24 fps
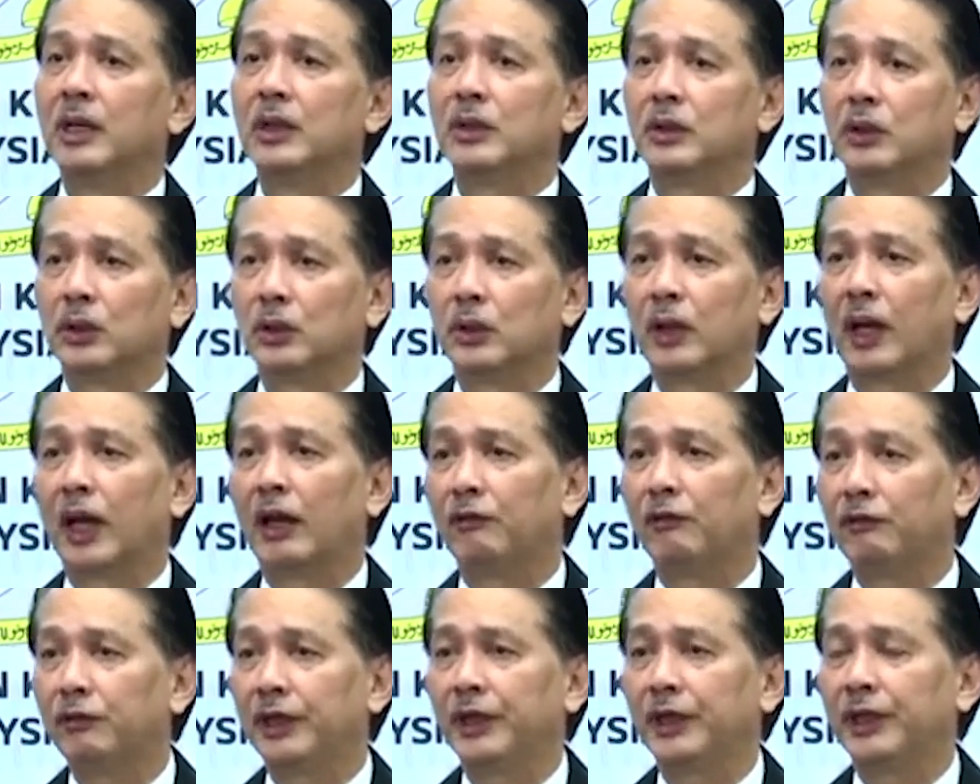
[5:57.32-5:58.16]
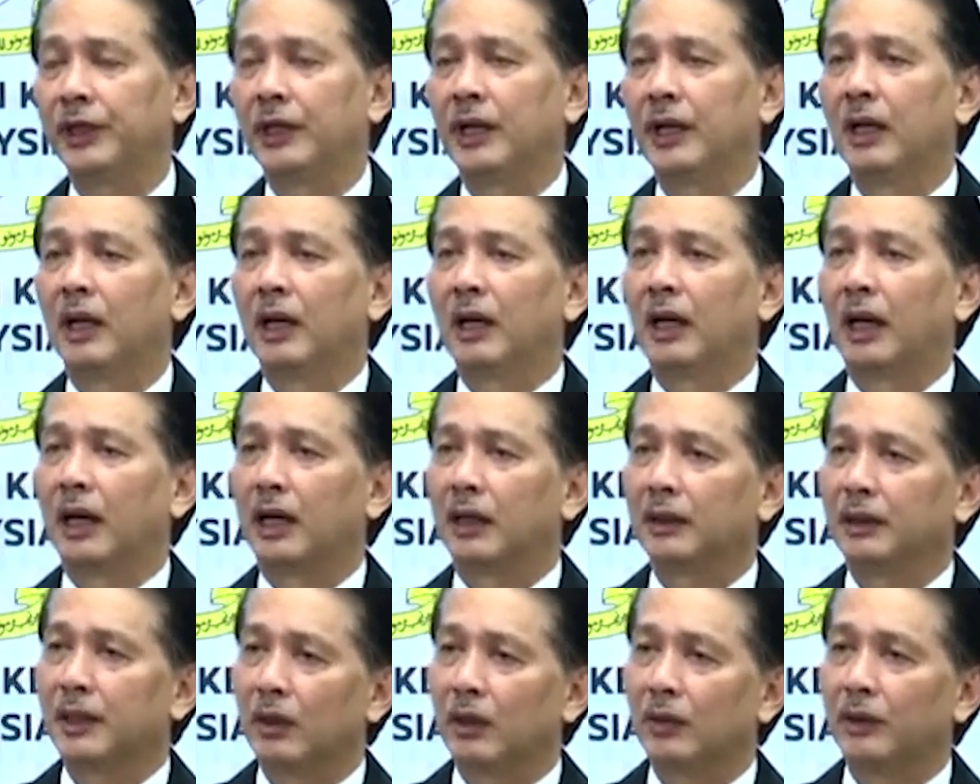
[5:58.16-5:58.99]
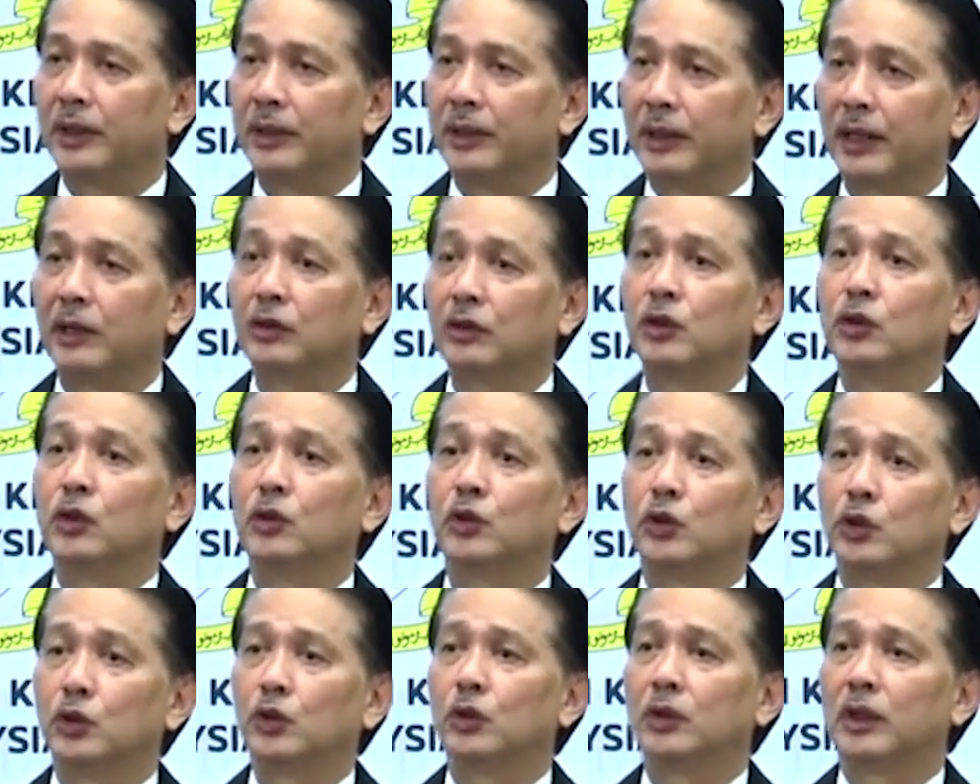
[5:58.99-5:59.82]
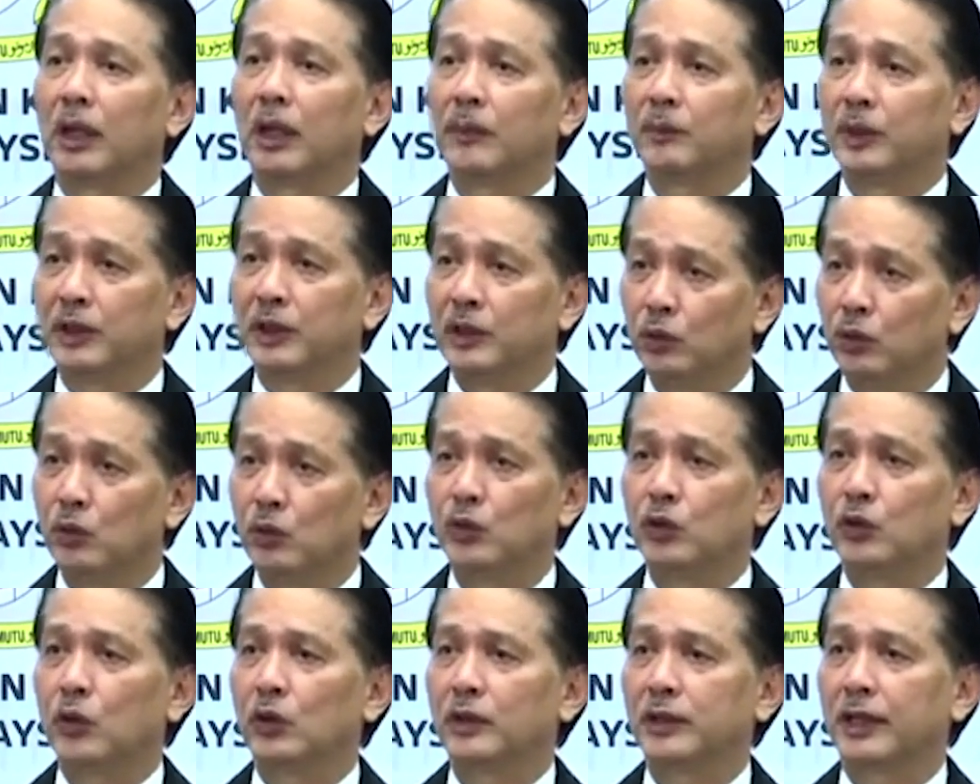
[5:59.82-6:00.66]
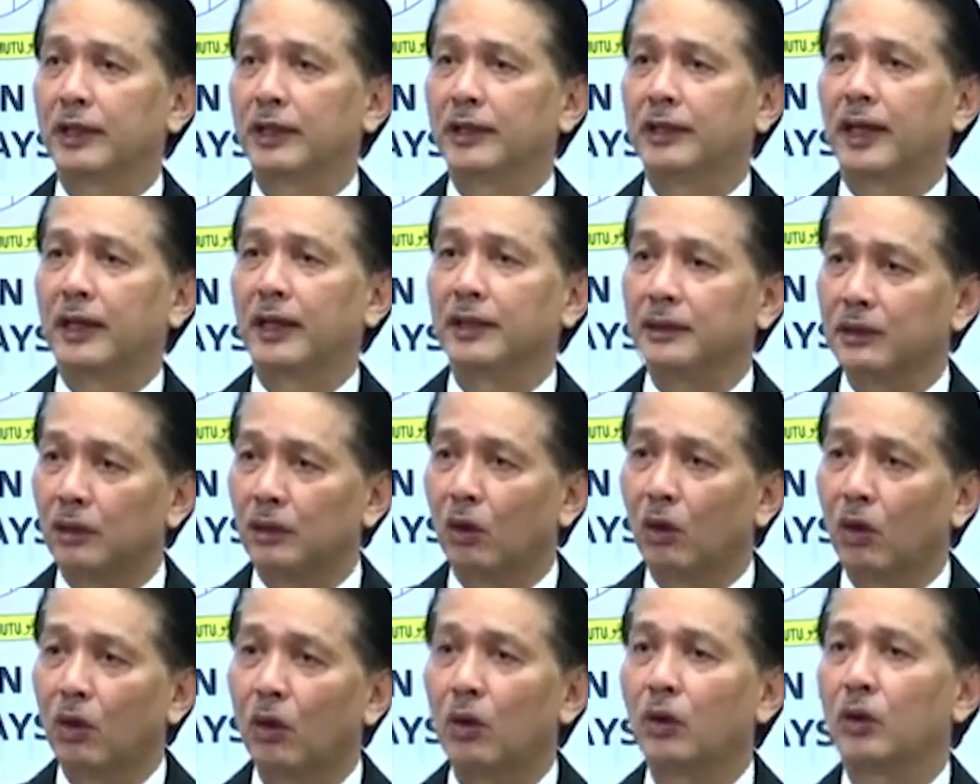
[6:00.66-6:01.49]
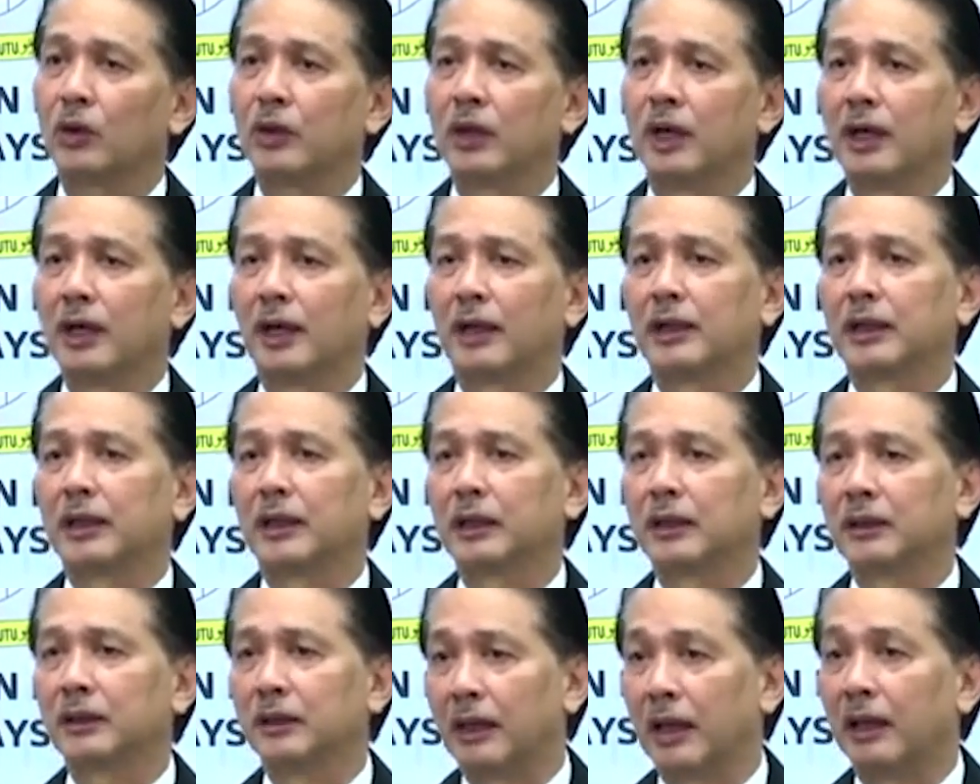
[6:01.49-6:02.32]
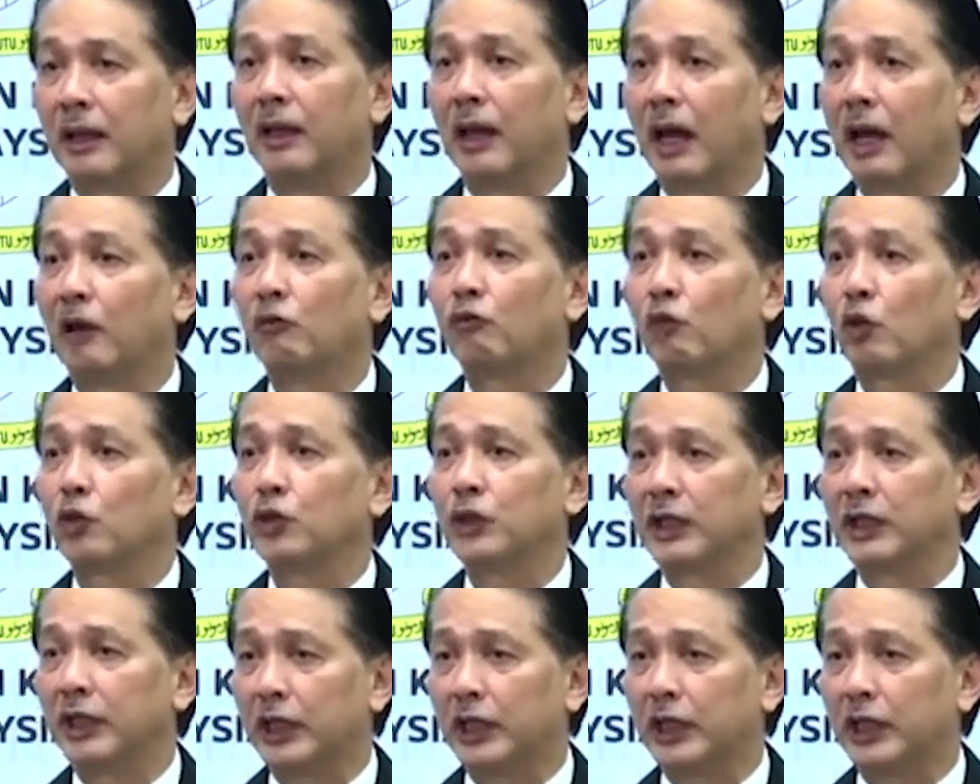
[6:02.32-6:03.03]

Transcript: So every now and then you should use your sanitizer or hand washing.